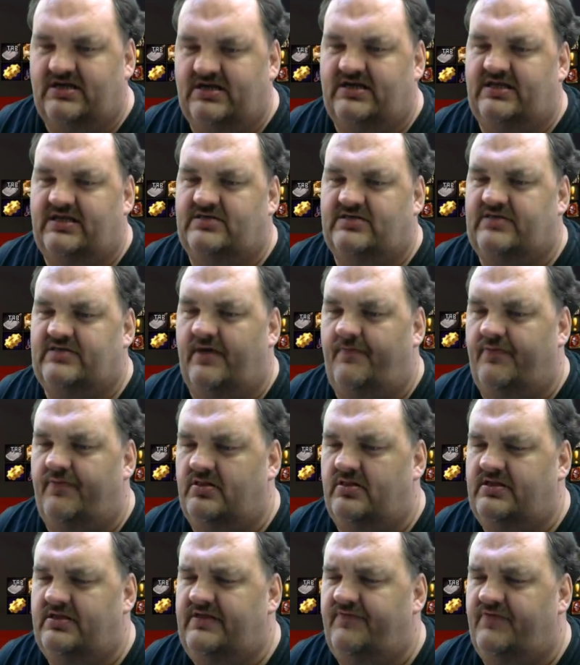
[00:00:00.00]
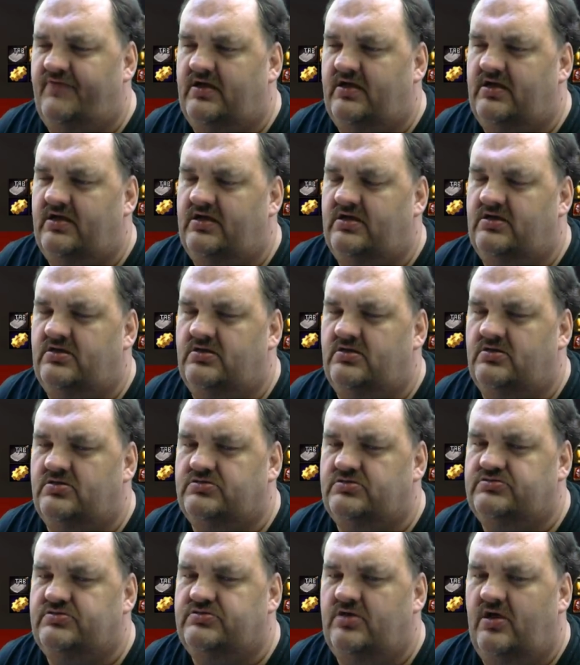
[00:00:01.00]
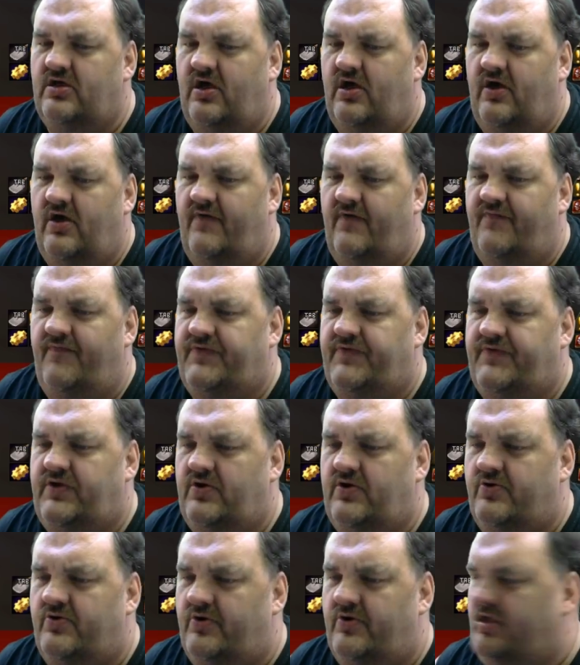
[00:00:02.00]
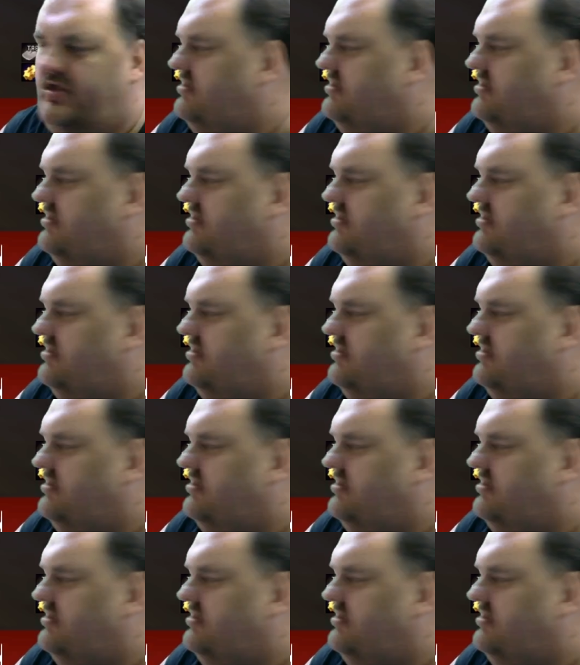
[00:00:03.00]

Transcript: it is. I believe it is Fury.